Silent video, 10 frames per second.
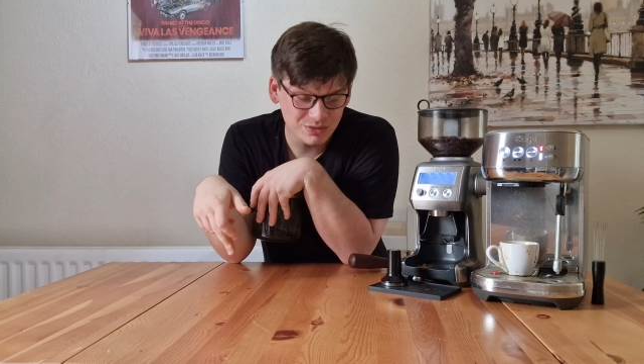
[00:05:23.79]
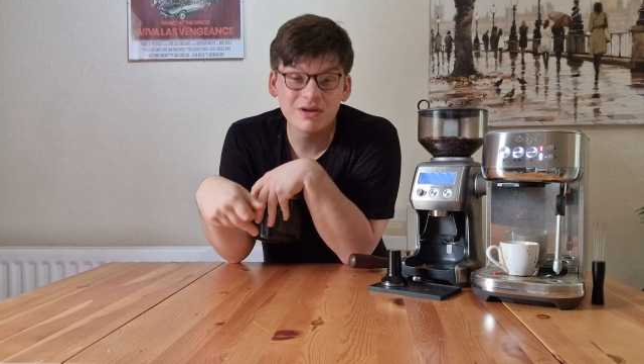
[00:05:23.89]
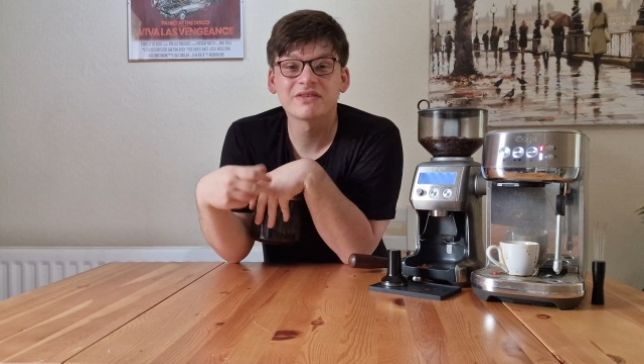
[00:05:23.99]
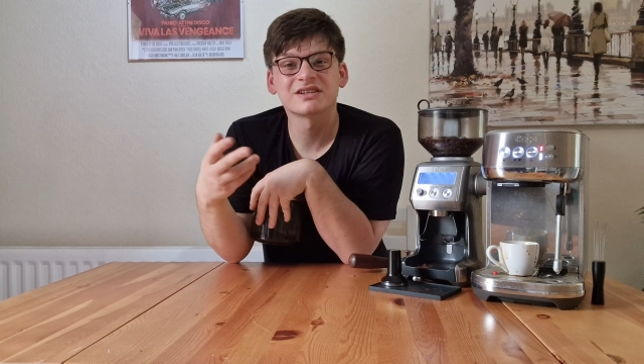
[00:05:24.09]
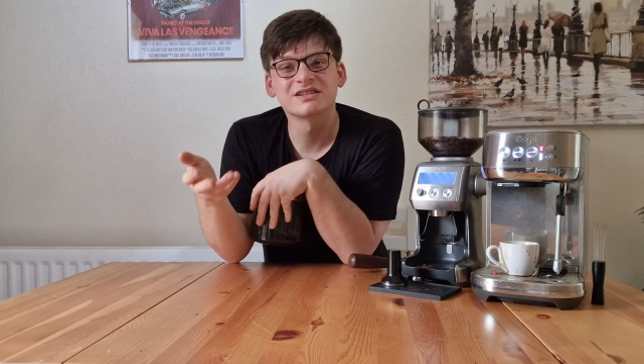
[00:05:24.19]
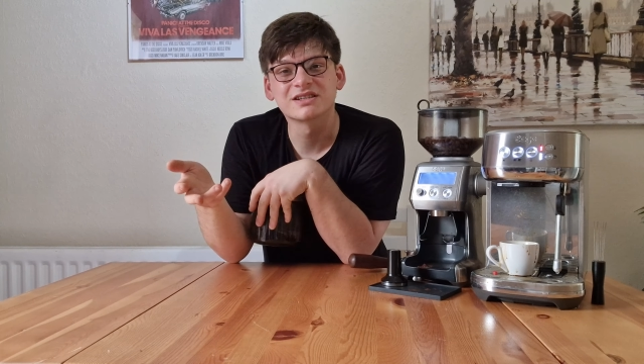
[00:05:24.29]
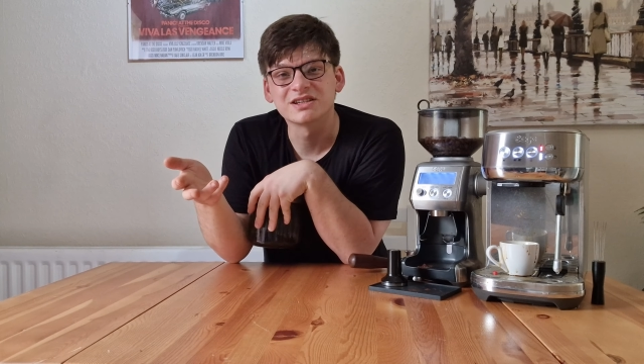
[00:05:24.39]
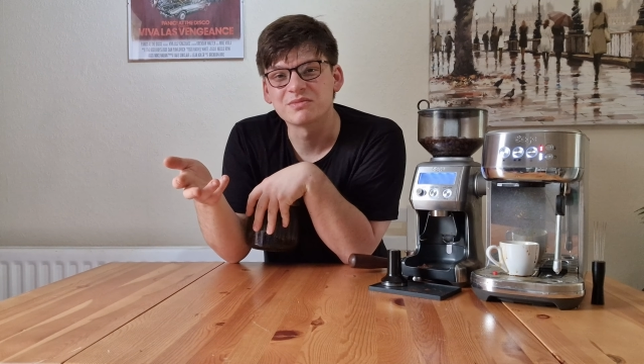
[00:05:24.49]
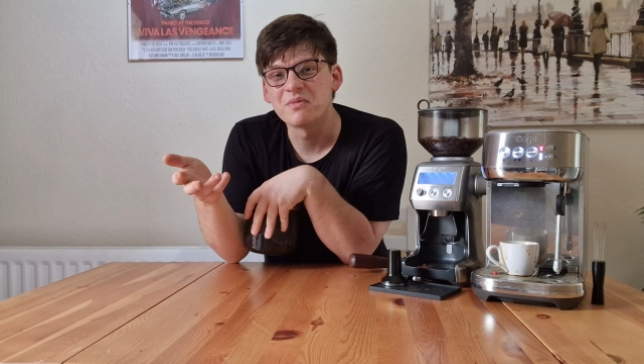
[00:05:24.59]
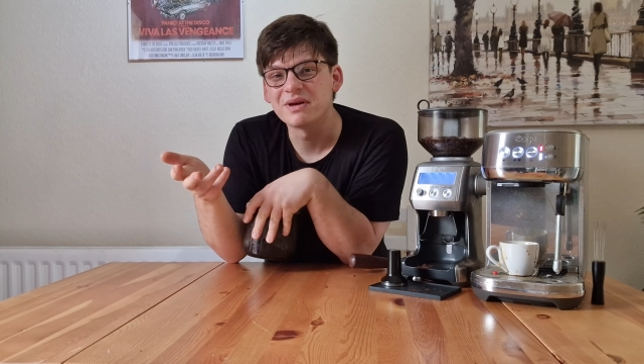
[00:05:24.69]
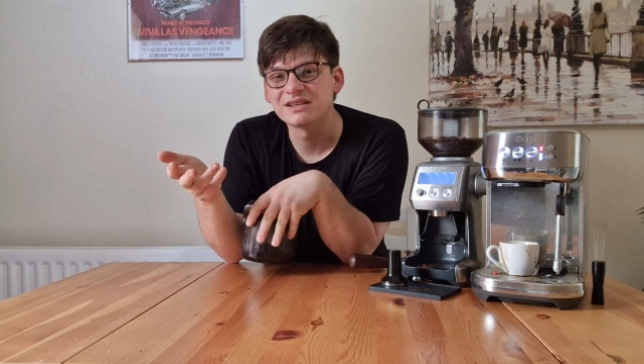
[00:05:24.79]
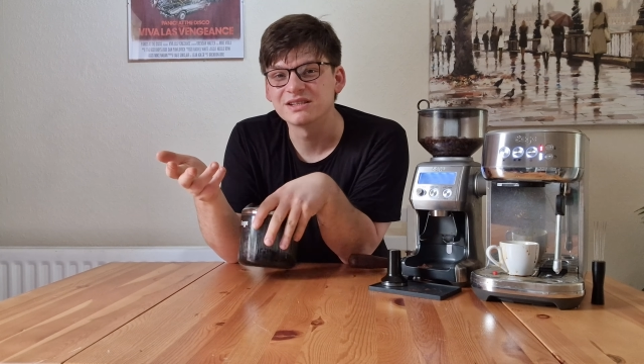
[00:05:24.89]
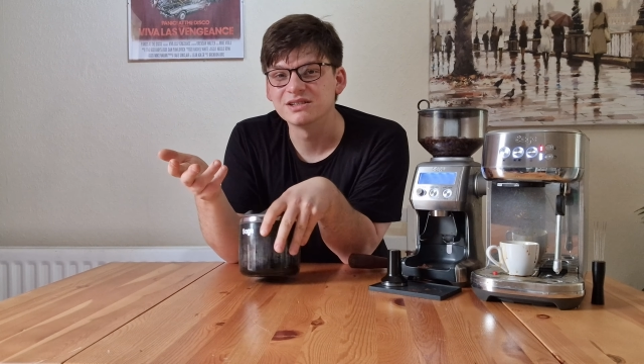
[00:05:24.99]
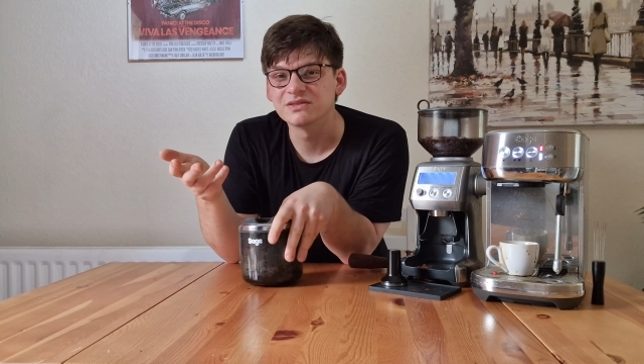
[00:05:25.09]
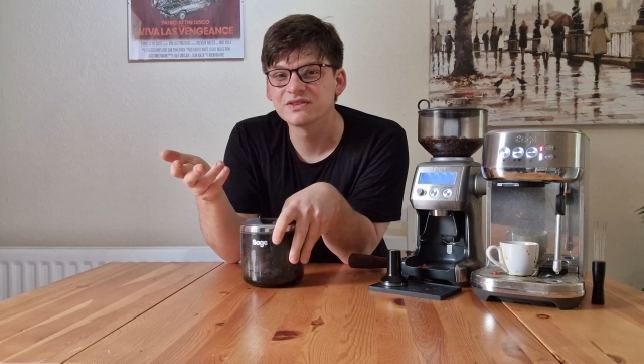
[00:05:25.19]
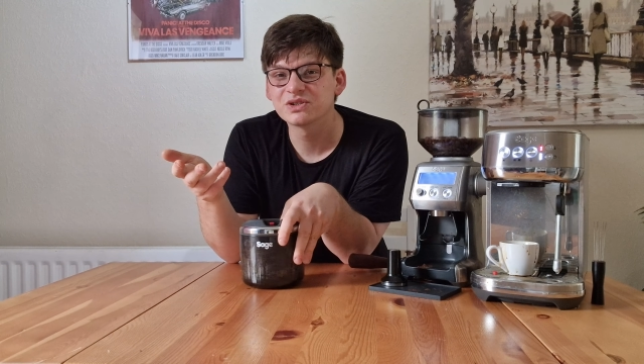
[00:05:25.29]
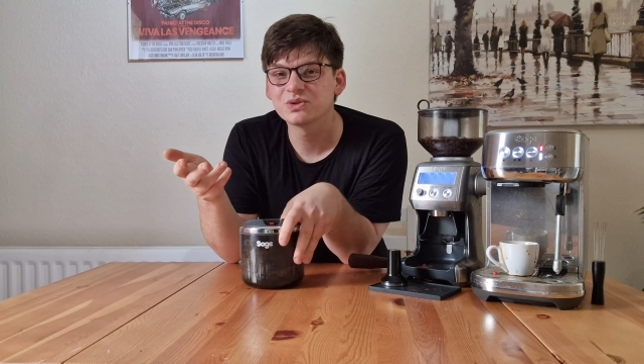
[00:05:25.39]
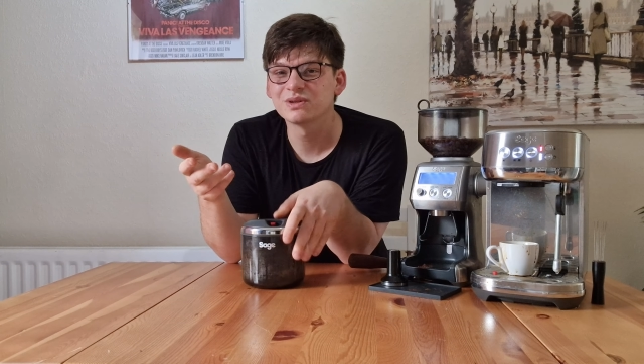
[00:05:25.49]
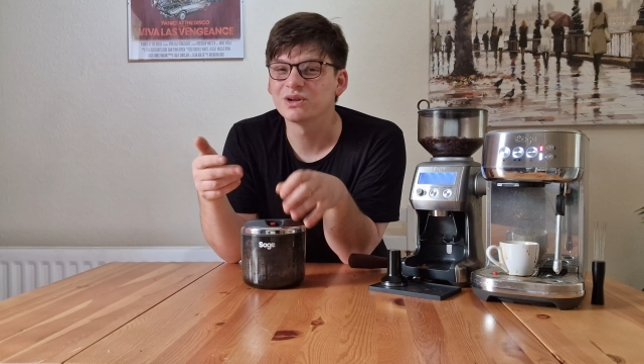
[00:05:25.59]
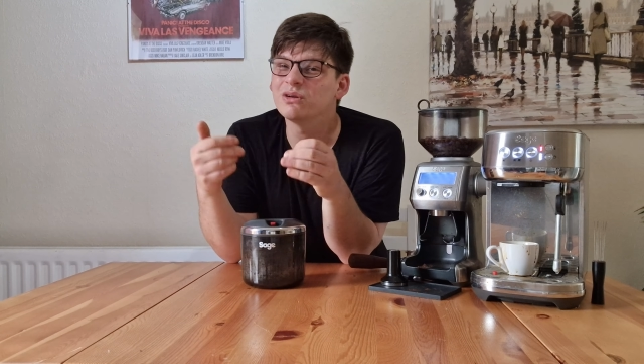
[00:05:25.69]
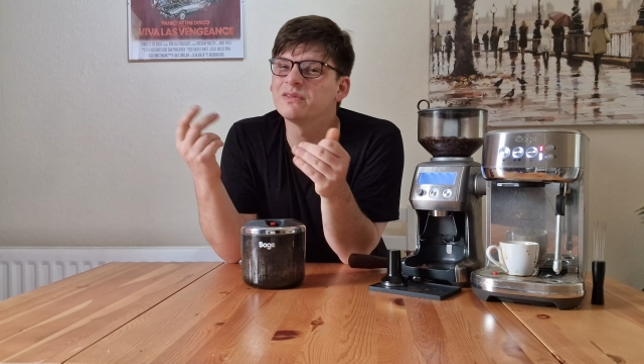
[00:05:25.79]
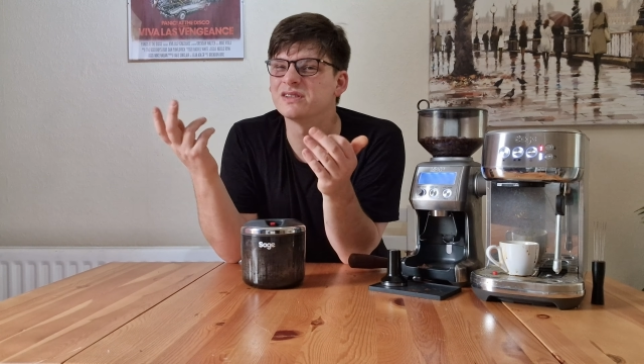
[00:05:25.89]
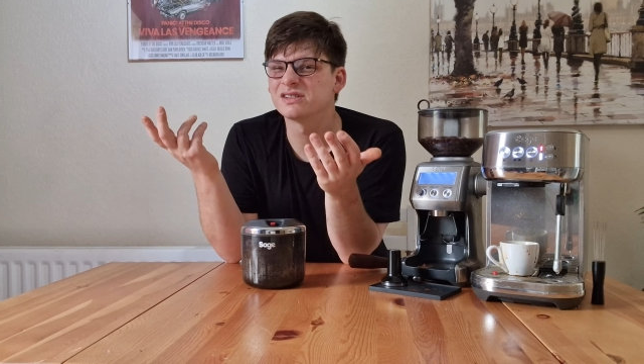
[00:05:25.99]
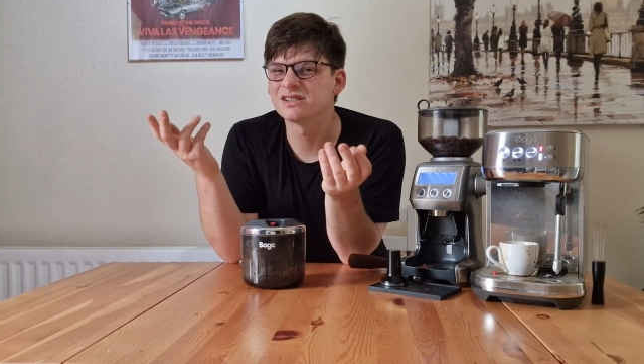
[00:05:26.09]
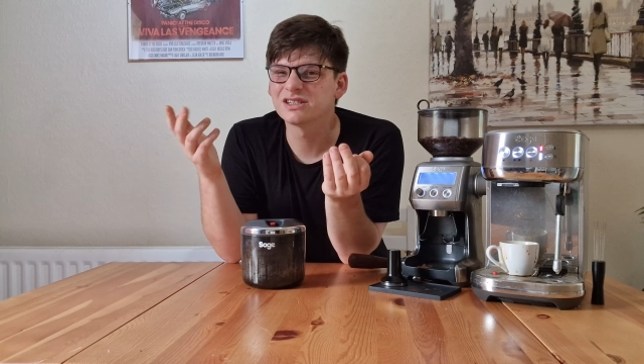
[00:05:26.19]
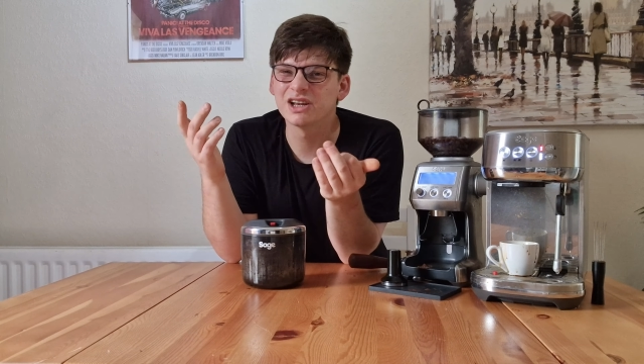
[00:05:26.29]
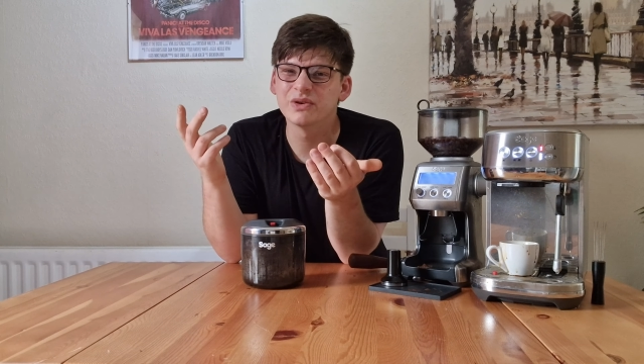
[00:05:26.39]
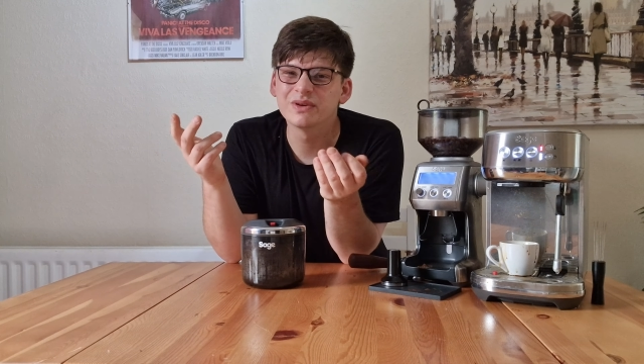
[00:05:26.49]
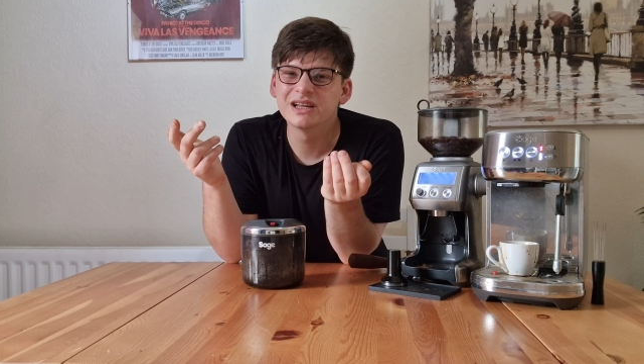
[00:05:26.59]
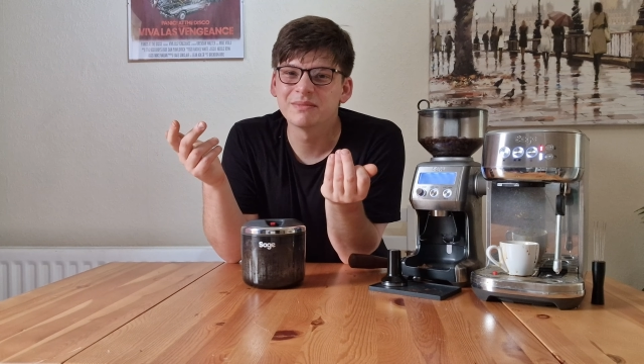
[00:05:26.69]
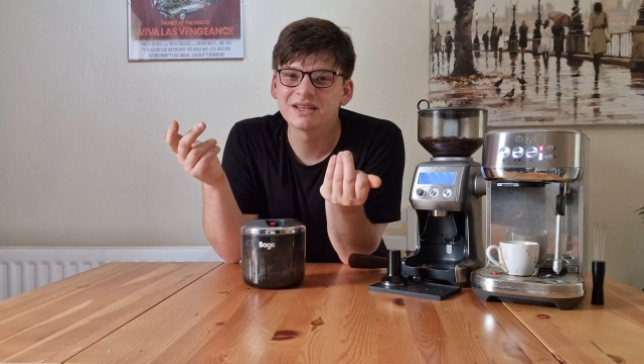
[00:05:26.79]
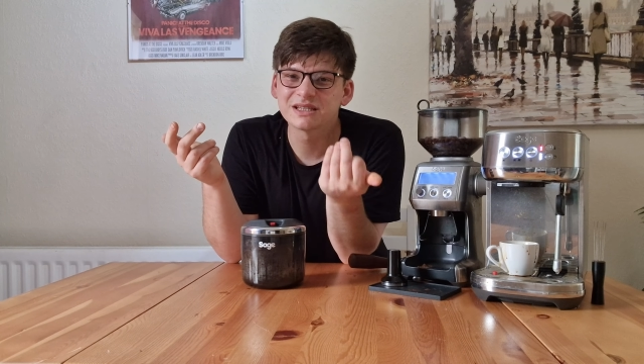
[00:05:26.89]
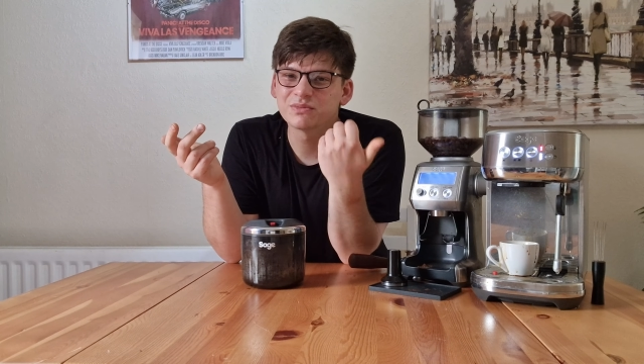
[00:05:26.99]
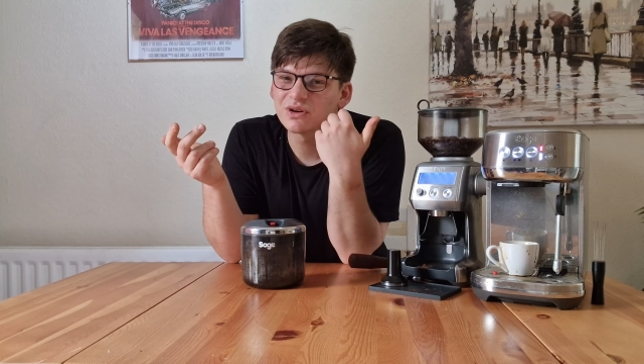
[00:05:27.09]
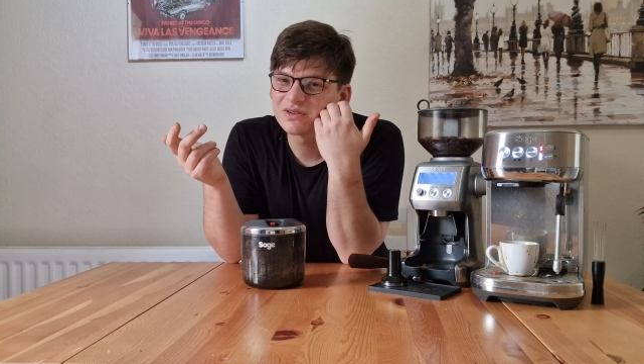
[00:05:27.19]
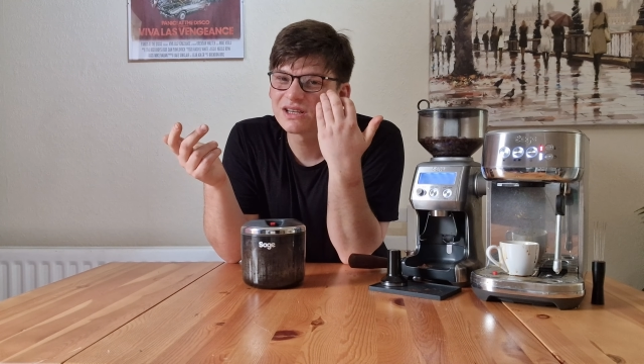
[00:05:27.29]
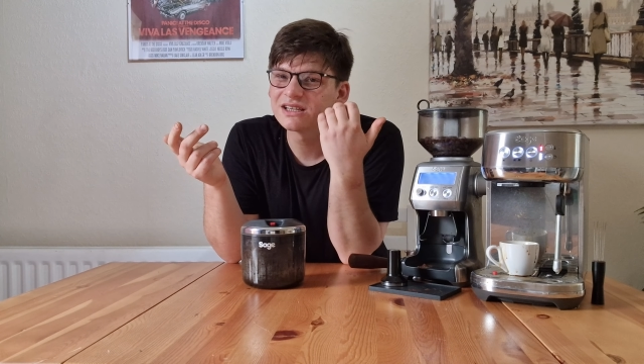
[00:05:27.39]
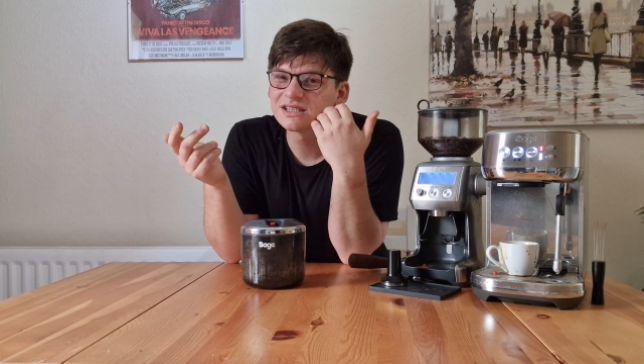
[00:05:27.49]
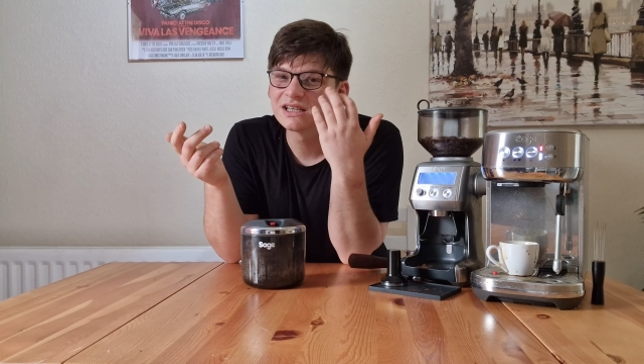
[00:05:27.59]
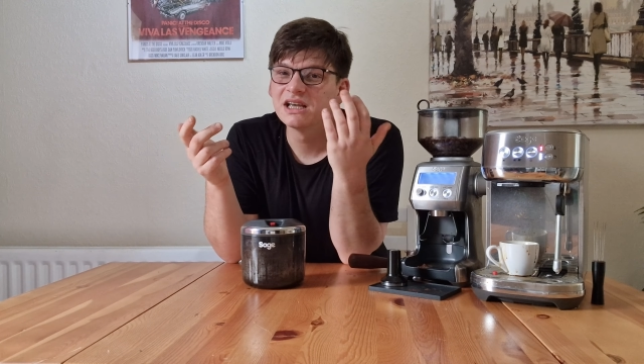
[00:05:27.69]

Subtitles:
whether that's just because I'm a messy individual and coffee is just genuinely a messy process,